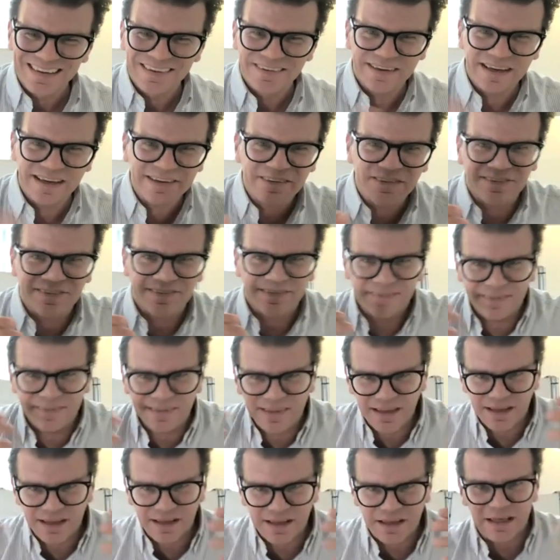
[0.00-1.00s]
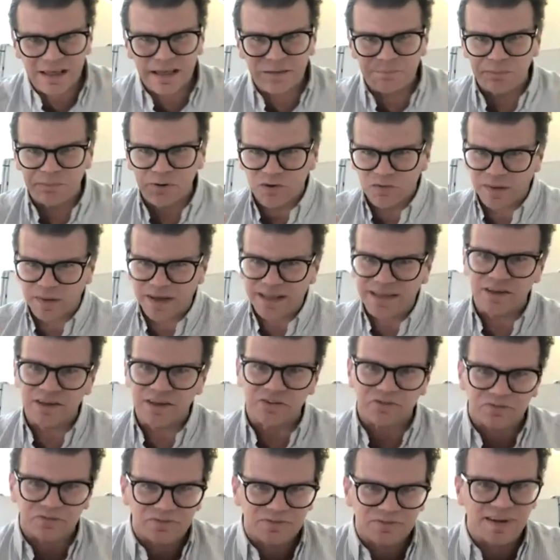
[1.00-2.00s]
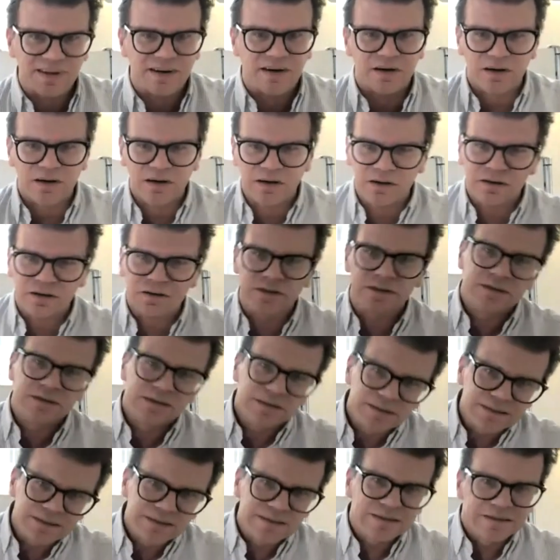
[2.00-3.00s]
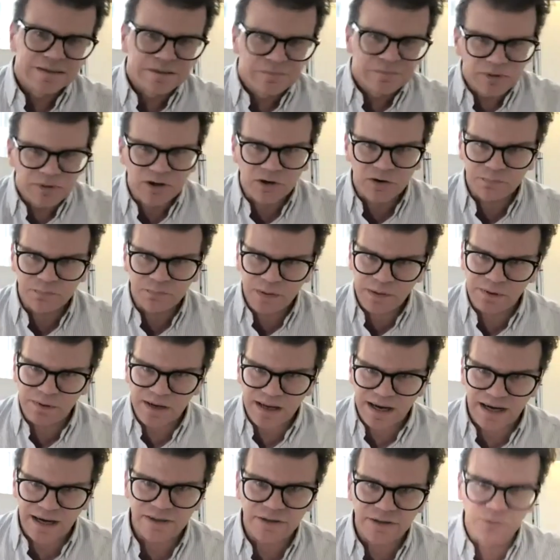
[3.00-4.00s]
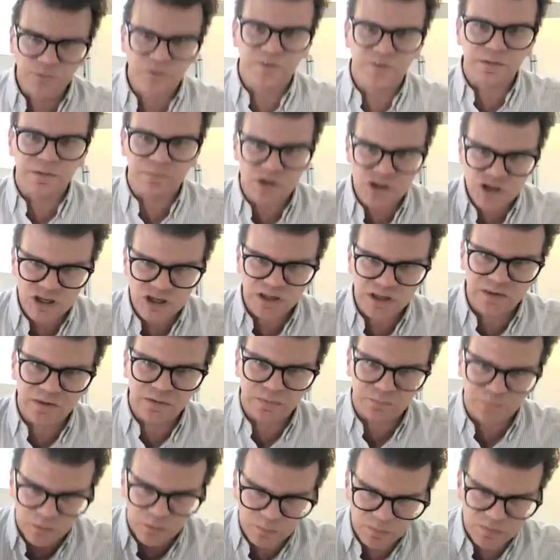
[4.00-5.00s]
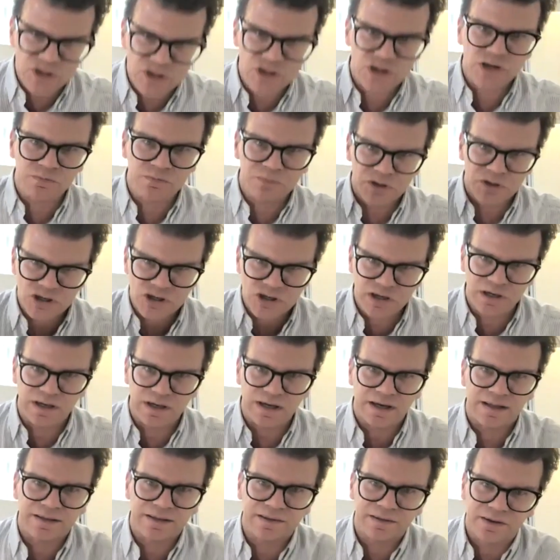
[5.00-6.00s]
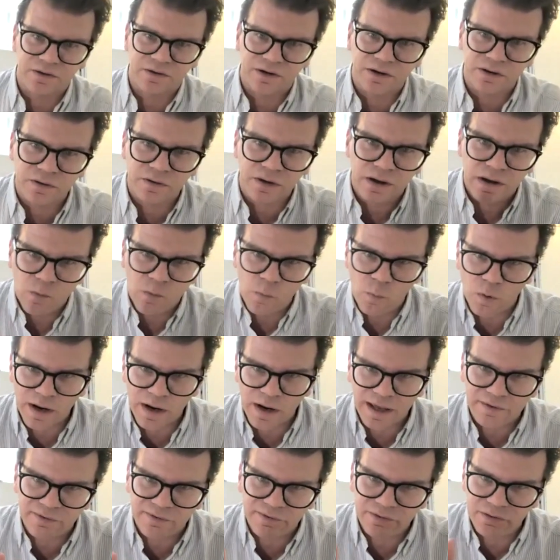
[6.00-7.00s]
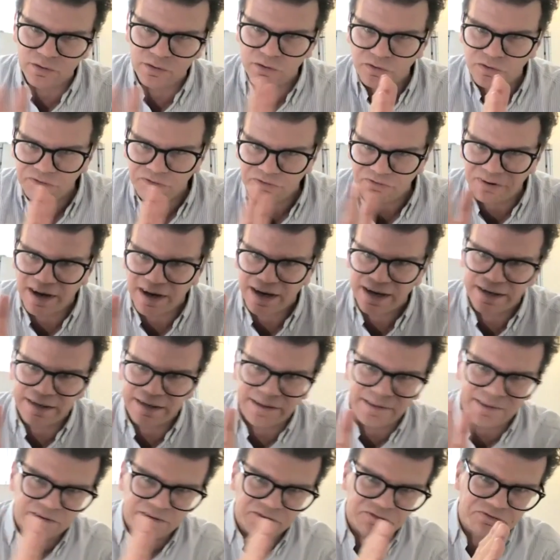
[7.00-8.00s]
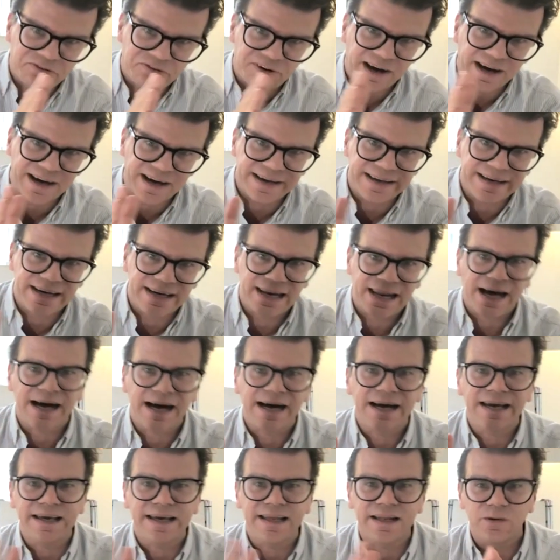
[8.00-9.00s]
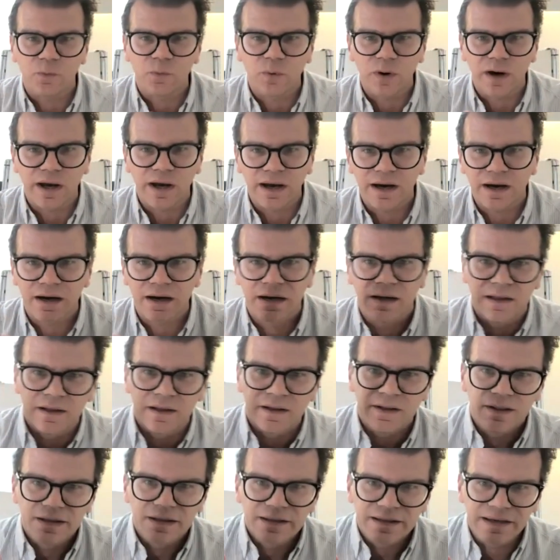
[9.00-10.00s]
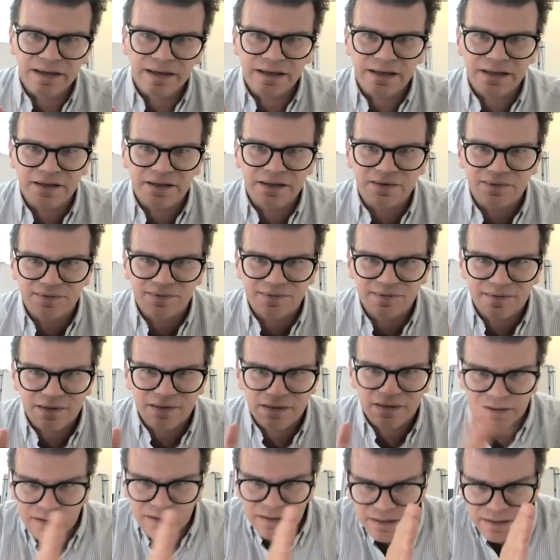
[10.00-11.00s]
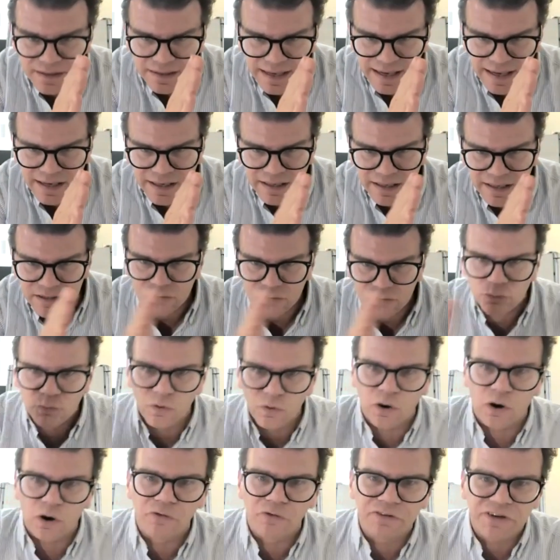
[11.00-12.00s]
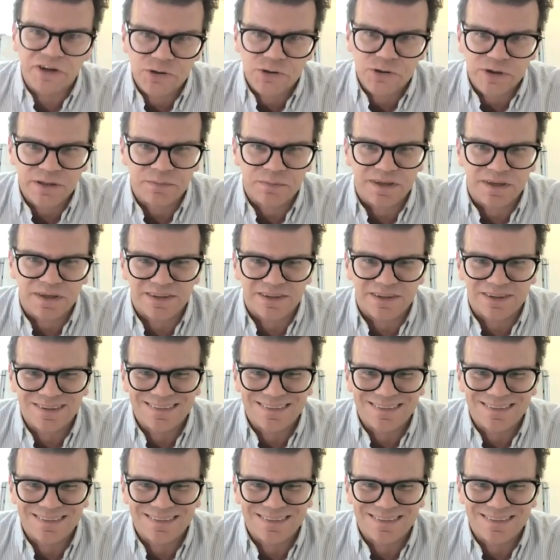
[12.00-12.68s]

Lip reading: That's the perspective. So, because people are using machines, machine, and you know, one has to find the fine line where it is getting to over treatment.